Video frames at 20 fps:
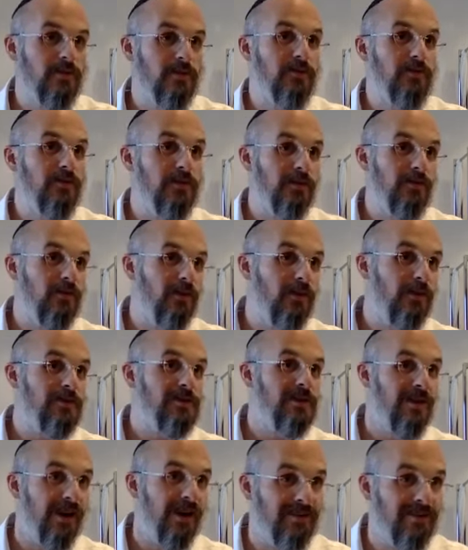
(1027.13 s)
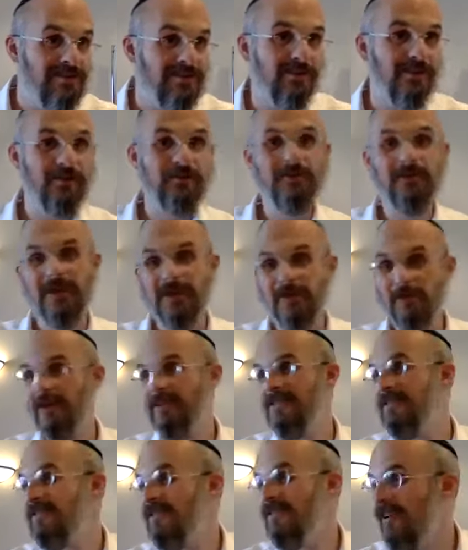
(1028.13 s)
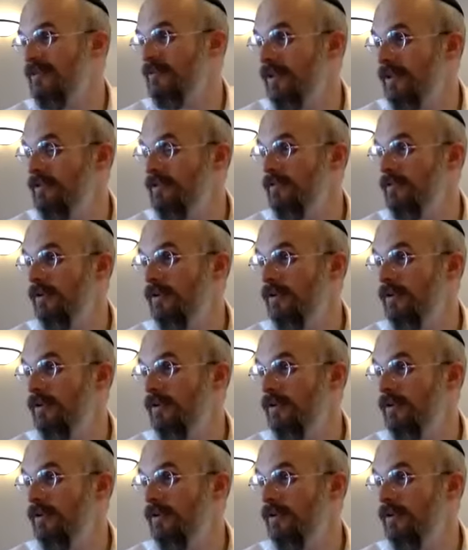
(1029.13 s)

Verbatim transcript: If you're learning Torah, it's the godly self, and otherwise, it's not, right?